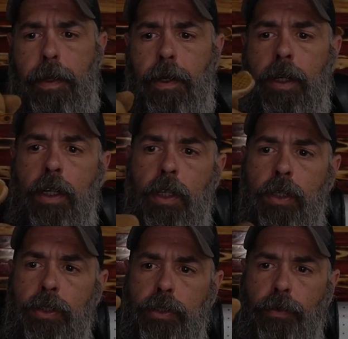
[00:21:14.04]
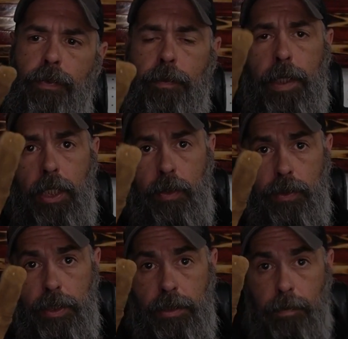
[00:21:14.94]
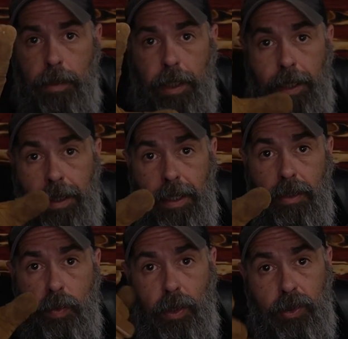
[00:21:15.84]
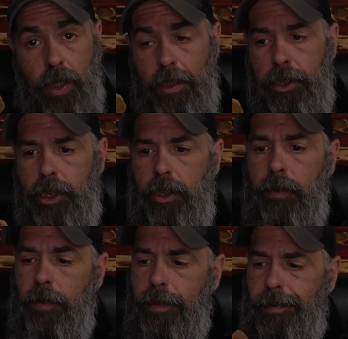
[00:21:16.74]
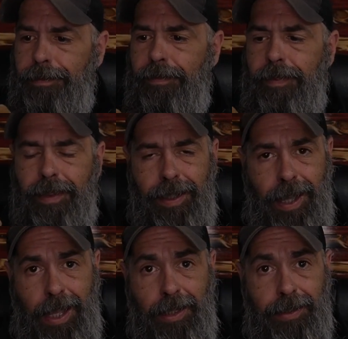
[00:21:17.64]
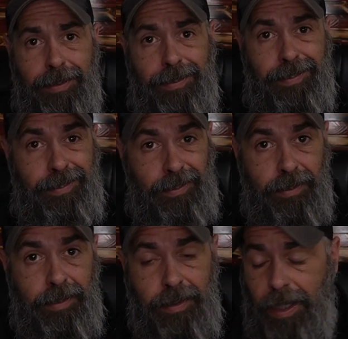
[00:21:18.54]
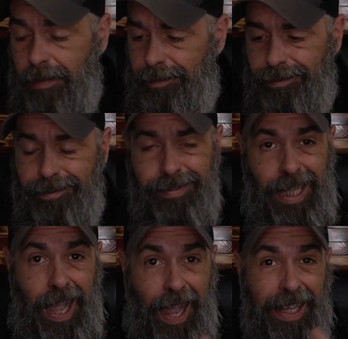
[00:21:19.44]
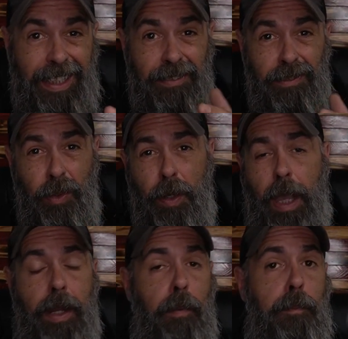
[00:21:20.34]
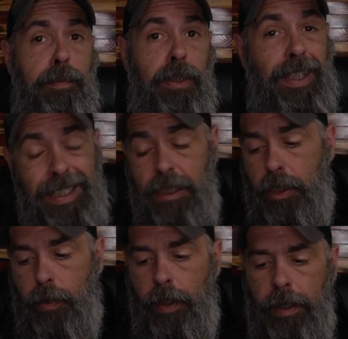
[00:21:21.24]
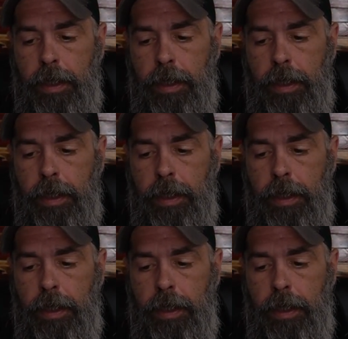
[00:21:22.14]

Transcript: here. So for me, using something like this while trying to shoot, I could kind of do it. I don't like to do it